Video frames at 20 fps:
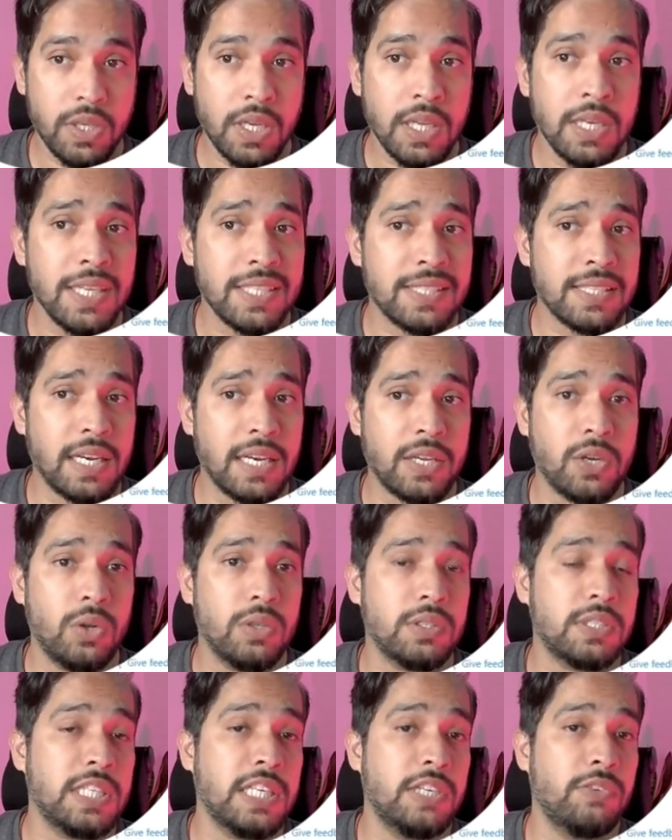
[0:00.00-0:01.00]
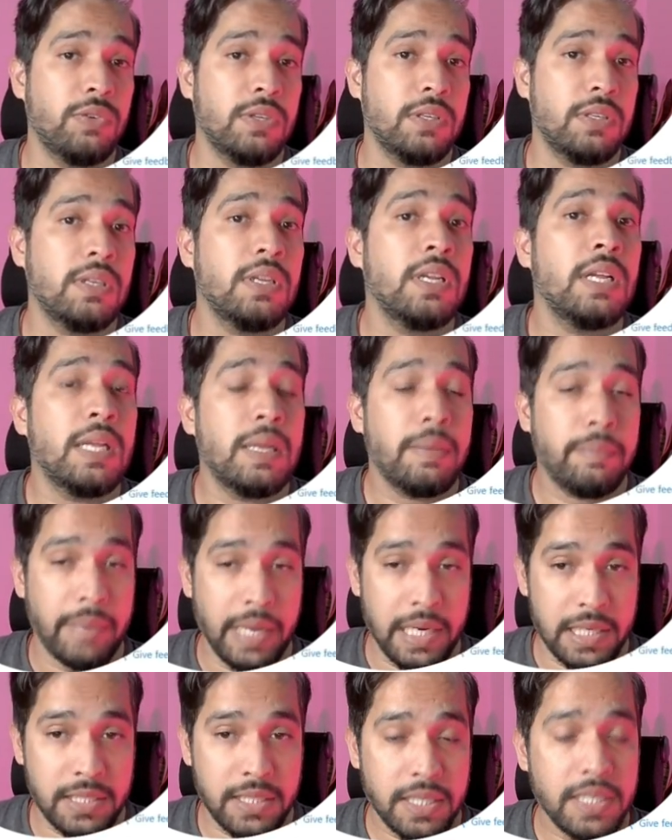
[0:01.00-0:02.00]
Let's click on SQL
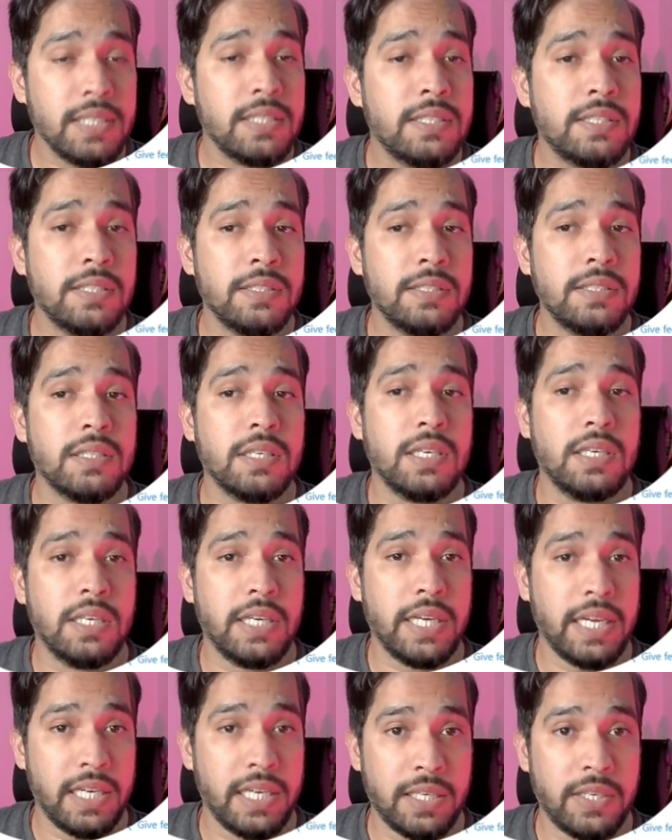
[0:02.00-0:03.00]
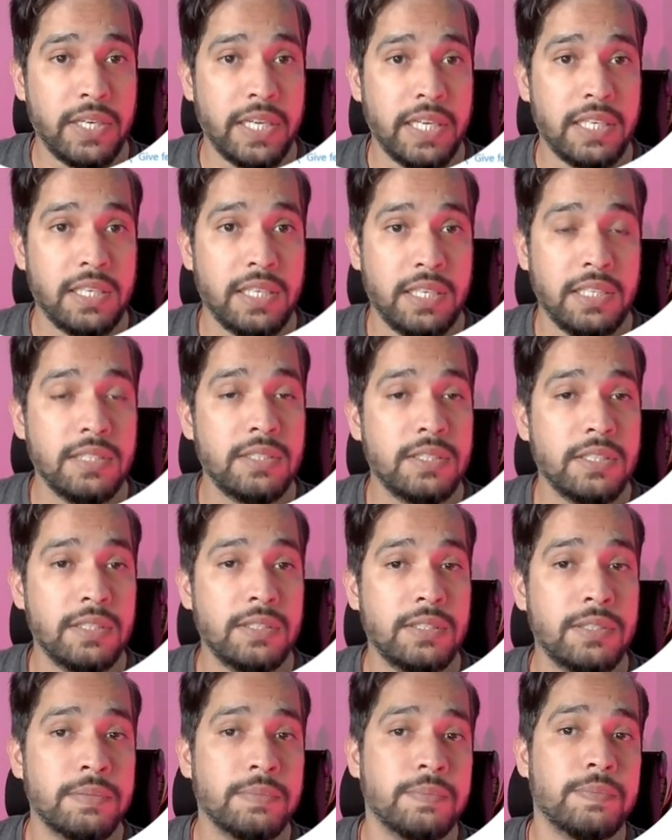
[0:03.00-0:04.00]
managed instance and create an
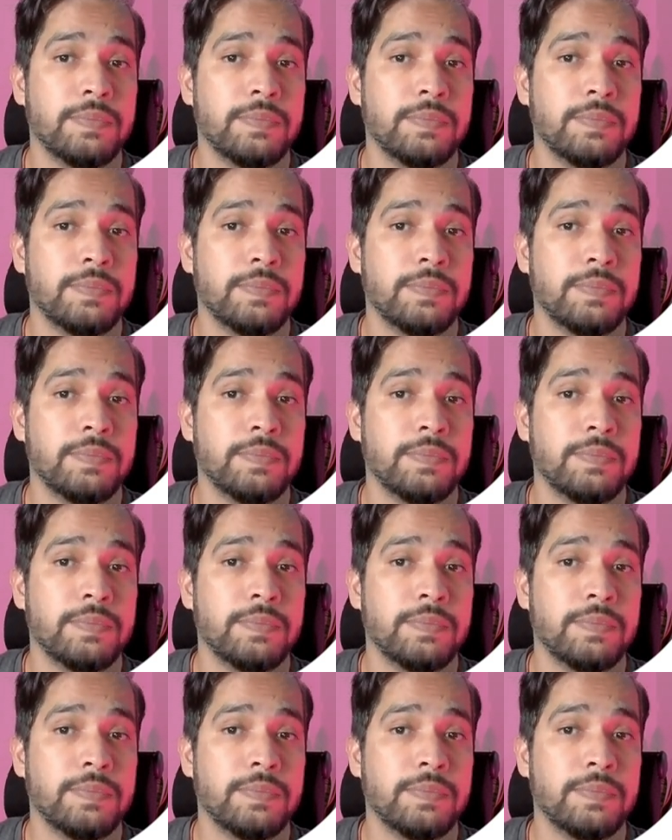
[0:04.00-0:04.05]
instance.